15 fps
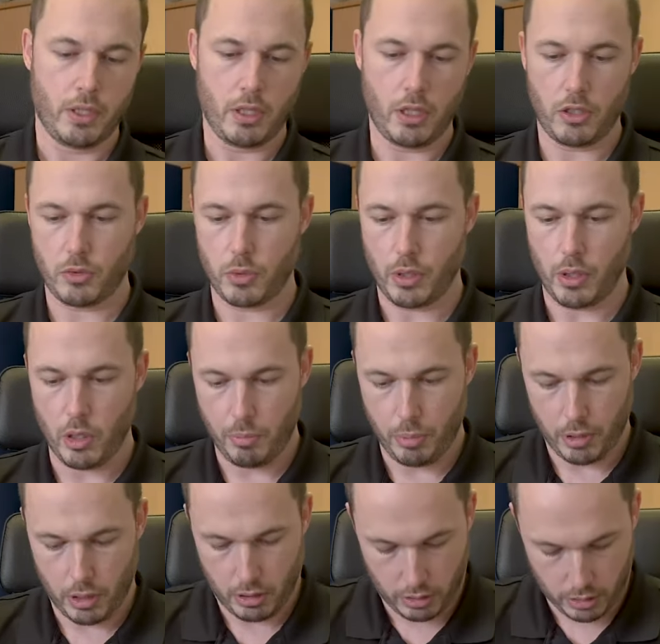As we
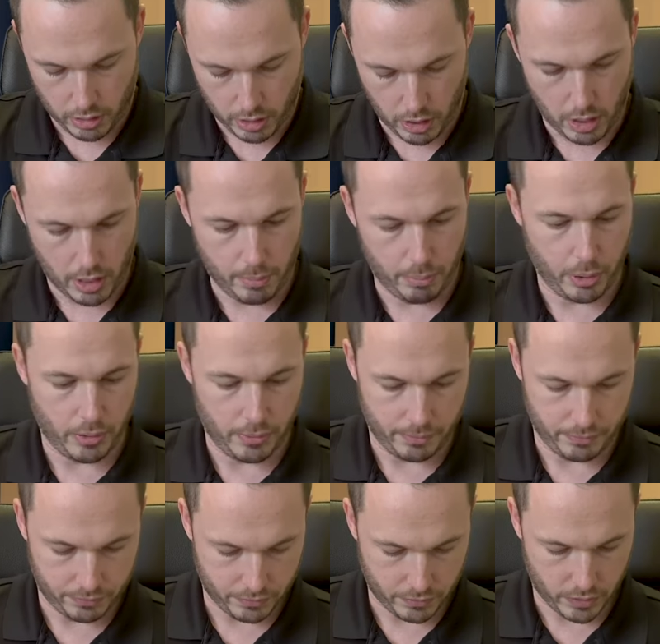open it up,
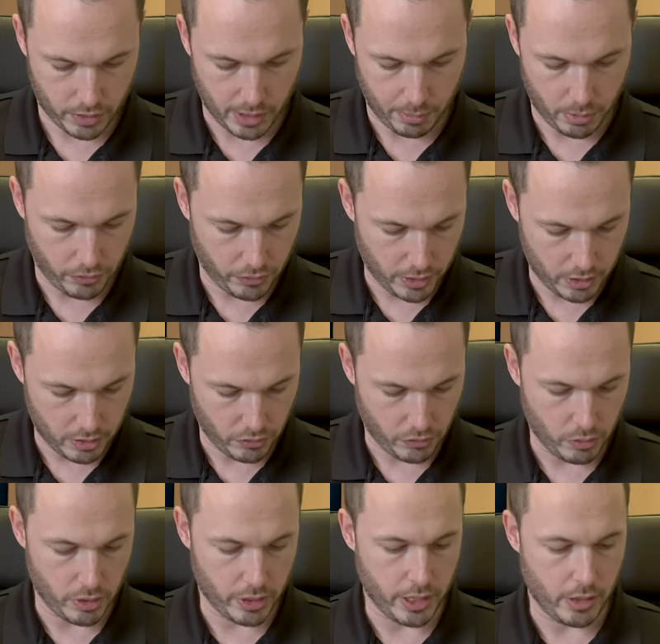a couple of things are
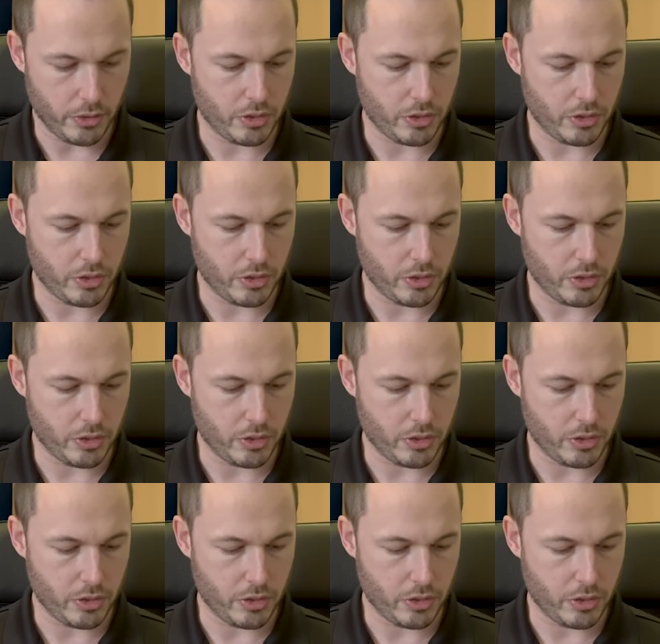falling out.